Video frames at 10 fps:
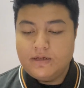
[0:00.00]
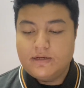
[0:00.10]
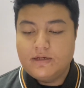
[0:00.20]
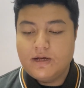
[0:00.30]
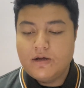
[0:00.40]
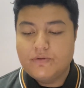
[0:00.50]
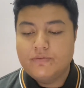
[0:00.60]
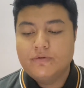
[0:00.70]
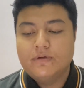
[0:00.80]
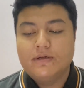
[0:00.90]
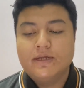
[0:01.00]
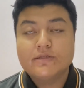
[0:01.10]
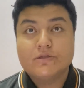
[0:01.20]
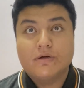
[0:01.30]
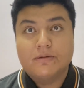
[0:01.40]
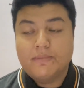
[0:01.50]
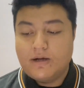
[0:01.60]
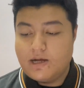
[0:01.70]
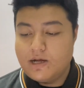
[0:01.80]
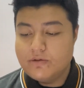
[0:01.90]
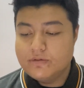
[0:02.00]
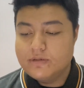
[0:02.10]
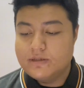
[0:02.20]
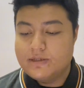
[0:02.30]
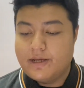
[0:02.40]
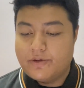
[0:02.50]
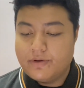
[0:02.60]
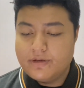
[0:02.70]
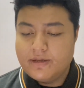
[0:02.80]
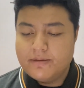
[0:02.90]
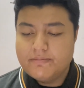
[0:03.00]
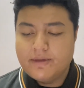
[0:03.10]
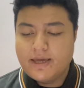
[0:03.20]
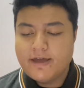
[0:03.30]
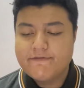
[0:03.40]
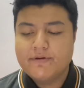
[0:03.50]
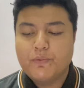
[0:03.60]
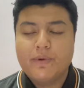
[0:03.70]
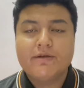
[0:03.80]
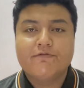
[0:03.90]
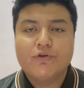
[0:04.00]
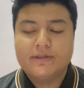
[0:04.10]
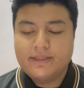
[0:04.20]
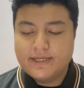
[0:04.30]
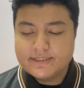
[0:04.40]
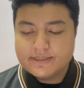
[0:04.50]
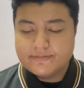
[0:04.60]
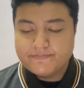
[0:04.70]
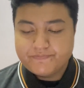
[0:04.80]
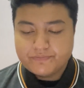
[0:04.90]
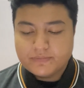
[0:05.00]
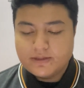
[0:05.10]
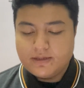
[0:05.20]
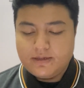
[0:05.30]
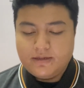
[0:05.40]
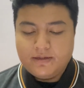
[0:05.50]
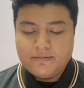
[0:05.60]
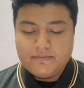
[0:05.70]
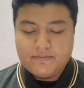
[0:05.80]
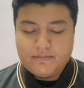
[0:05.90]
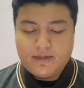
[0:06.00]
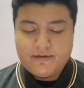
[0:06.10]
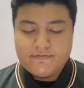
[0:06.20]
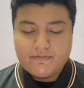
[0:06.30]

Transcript: Now let's talk about how a diode behave when voltage is